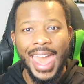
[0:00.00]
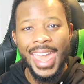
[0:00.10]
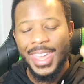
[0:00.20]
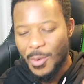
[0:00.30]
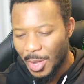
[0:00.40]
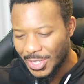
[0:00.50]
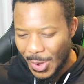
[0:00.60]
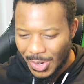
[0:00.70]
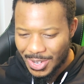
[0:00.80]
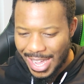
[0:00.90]
Hey, what's
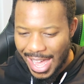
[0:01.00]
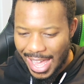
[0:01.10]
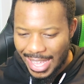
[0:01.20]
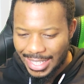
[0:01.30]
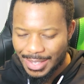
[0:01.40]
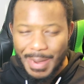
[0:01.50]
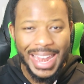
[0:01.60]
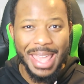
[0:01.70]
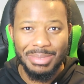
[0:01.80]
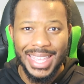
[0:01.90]
going on guys?
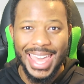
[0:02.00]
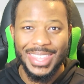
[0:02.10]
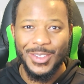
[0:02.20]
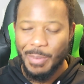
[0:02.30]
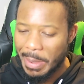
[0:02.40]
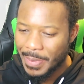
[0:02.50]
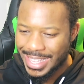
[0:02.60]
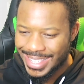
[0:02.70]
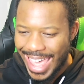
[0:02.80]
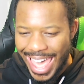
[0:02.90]
My name's Anthony or Big B
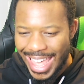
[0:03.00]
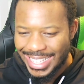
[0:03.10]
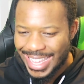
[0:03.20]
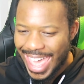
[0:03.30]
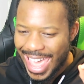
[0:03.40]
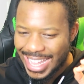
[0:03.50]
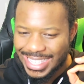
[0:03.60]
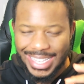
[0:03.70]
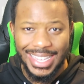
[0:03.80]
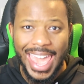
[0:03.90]
Stats,
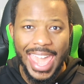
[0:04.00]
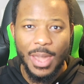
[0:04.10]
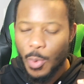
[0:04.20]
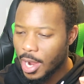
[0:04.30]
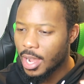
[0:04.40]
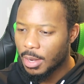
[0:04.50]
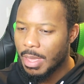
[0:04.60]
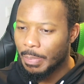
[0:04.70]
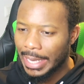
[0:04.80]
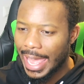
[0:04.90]
and today we're gonna
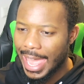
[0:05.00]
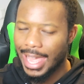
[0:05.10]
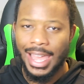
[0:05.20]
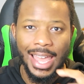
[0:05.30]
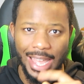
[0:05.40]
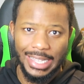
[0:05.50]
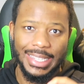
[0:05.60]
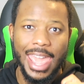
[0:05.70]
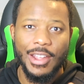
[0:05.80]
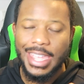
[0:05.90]
be playing a
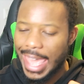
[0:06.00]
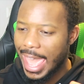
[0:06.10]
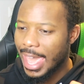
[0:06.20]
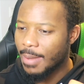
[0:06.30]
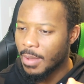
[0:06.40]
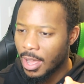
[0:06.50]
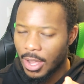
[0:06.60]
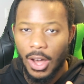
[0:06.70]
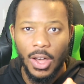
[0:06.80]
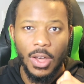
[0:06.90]
scary game
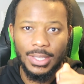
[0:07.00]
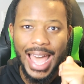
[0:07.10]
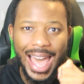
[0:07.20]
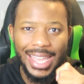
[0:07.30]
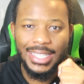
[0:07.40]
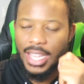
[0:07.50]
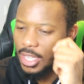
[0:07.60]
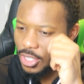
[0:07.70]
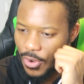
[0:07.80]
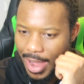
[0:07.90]
called Ice
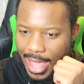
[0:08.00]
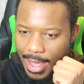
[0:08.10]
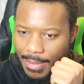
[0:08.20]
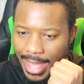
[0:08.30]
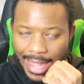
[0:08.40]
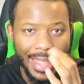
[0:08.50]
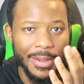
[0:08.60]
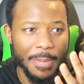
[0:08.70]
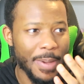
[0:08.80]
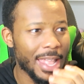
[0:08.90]
Scream.
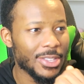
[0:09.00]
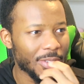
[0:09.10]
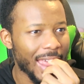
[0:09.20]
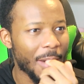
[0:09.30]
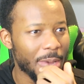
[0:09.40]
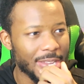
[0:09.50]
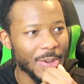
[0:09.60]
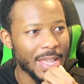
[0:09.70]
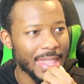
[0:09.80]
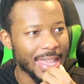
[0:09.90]
Now it depends on how we
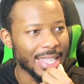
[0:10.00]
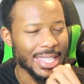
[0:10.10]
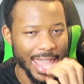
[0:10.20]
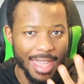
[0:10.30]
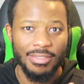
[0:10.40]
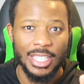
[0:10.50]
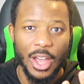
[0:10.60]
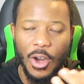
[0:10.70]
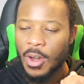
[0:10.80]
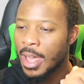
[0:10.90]
do in this. If
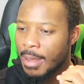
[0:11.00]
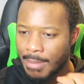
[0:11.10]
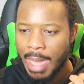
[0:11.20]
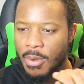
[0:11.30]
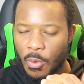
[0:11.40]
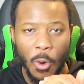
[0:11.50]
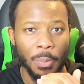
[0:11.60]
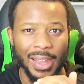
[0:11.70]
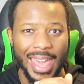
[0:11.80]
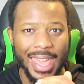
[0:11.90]
so, maybe we'll
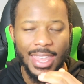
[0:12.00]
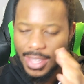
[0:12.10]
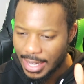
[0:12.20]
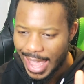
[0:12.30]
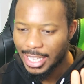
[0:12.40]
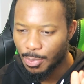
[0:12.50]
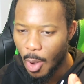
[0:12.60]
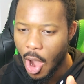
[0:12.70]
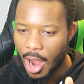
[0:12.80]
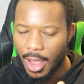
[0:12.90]
play the next
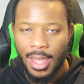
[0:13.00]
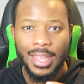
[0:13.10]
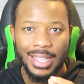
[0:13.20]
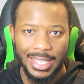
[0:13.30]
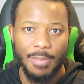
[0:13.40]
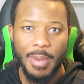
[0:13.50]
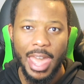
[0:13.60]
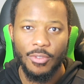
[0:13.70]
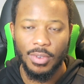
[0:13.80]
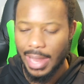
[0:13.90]
part. Sit
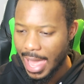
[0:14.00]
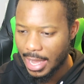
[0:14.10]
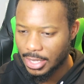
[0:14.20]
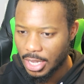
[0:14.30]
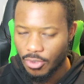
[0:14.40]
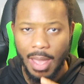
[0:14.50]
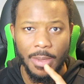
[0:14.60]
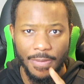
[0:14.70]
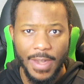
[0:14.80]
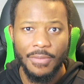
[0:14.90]
back, relax,
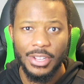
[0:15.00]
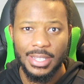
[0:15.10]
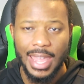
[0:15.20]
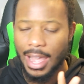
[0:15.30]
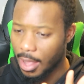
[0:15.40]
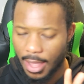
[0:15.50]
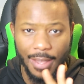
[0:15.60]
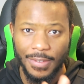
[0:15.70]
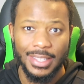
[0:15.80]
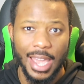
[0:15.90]
grab your favorite snack.
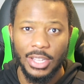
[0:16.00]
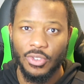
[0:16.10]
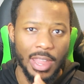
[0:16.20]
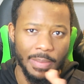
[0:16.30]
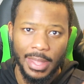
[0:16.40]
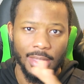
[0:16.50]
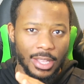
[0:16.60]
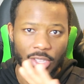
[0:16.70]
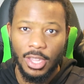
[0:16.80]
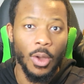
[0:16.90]
If it's ice cream, then,
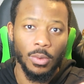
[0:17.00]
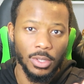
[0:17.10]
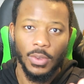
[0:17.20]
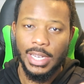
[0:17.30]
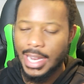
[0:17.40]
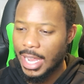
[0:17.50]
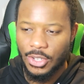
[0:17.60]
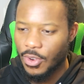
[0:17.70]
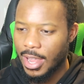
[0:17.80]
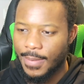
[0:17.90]
then don't don't eat
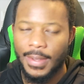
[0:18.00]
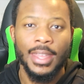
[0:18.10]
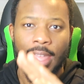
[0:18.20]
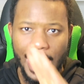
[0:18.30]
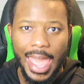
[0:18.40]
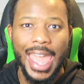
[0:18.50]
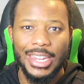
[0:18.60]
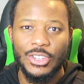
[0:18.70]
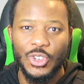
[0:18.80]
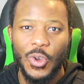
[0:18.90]
ice cream.
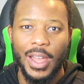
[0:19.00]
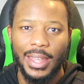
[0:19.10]
And enjoy.